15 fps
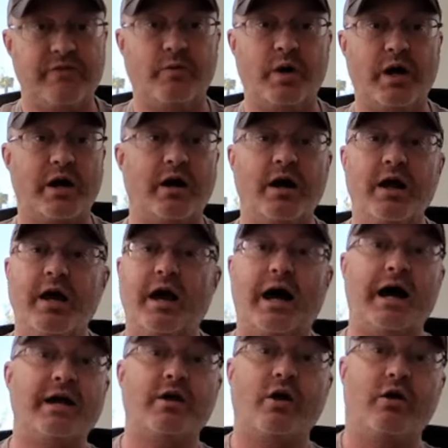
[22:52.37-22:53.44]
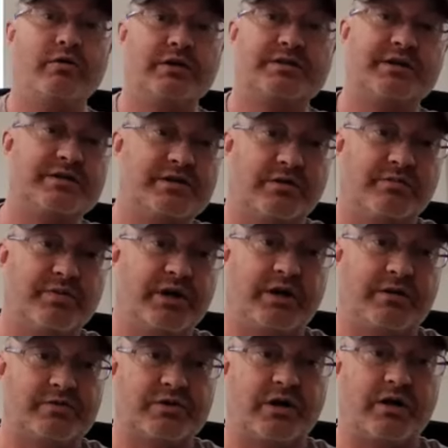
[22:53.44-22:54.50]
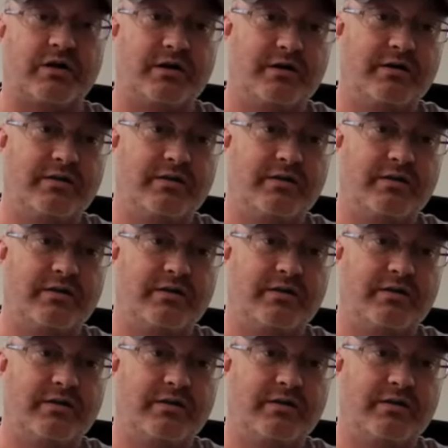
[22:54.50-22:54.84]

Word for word: where I own a diesel pickup truck.